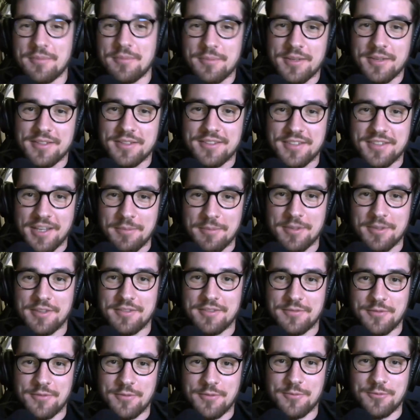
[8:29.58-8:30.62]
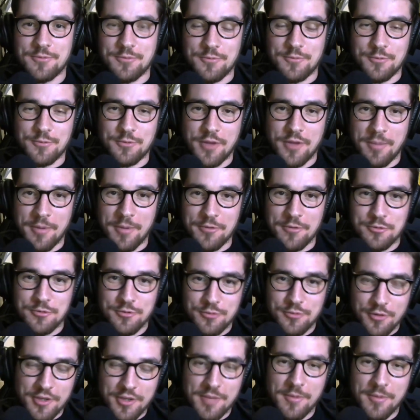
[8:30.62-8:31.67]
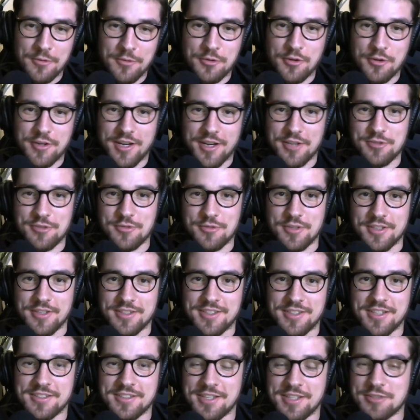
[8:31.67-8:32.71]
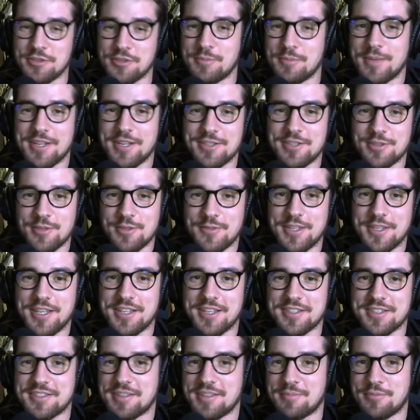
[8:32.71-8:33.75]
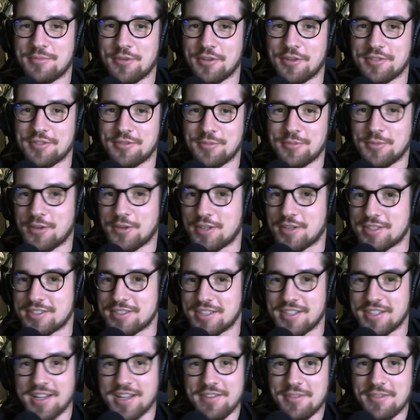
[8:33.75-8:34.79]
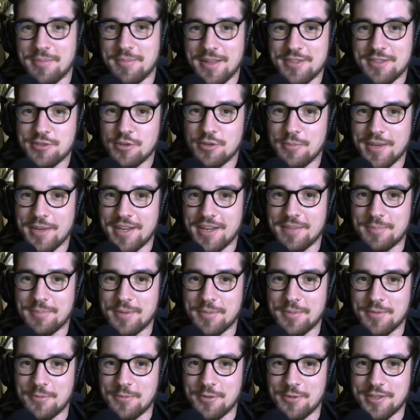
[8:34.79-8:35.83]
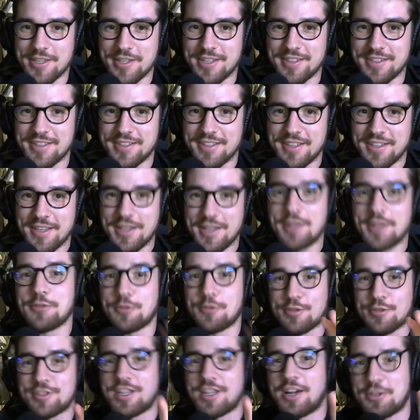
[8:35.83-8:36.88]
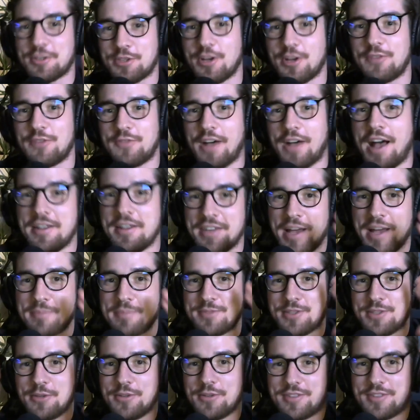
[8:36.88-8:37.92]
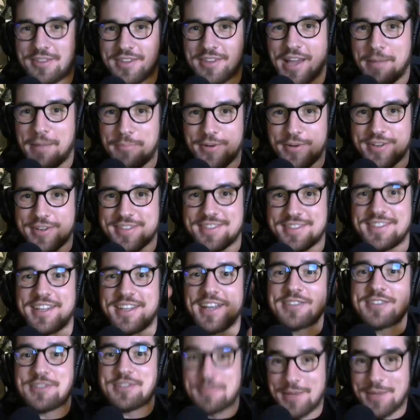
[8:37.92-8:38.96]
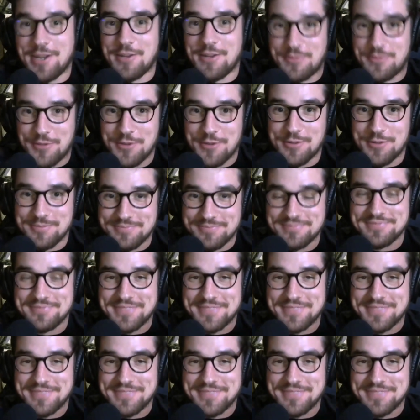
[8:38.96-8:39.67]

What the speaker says: but coming from talking about your country, there's not so many Slovenians abroad. To be honest, I never met so many people working. To start off, in absolute numbers, there are not so many of you.